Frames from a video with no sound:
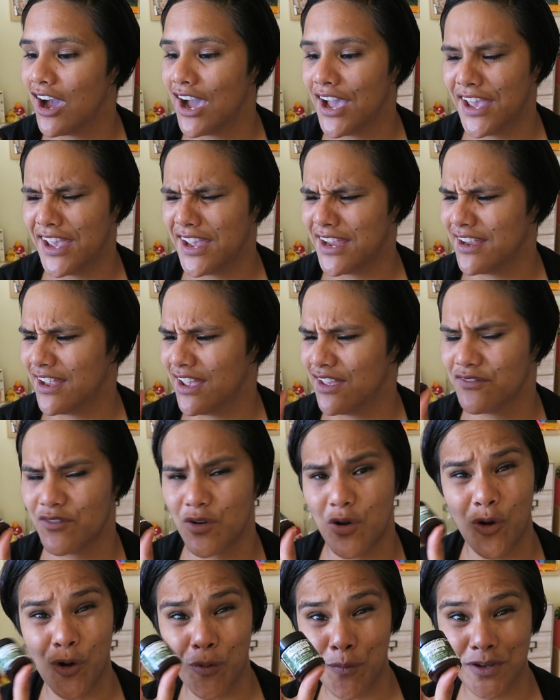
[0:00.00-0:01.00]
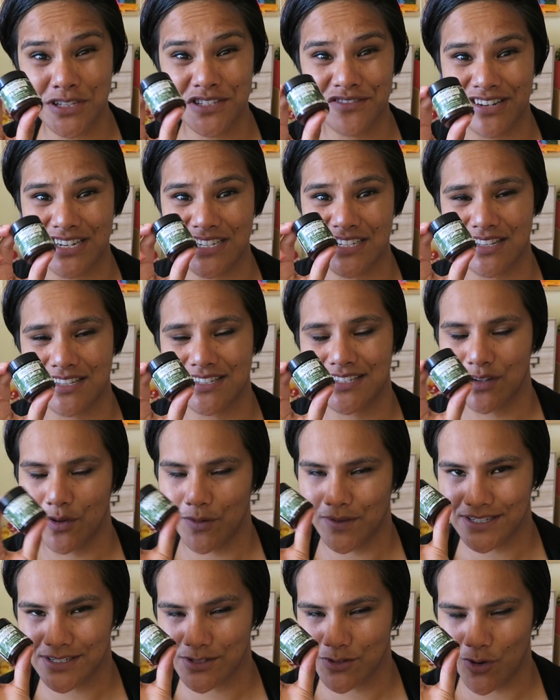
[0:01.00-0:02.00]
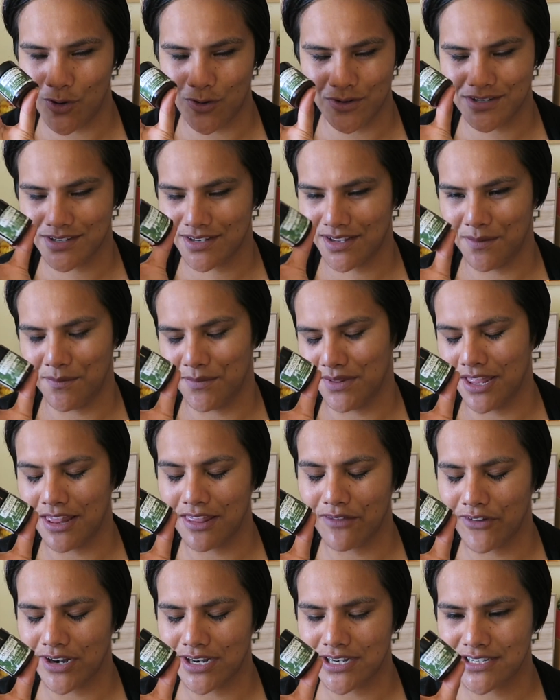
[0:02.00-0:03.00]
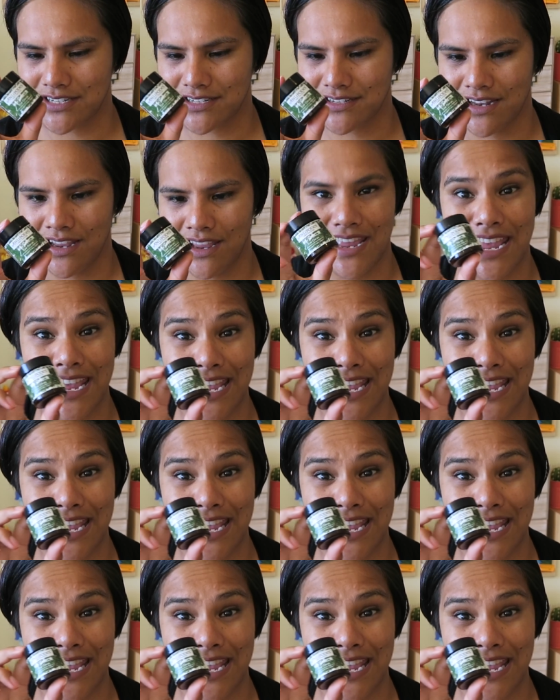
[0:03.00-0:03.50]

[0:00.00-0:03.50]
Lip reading: I have almost finished this, so it's not completely finished.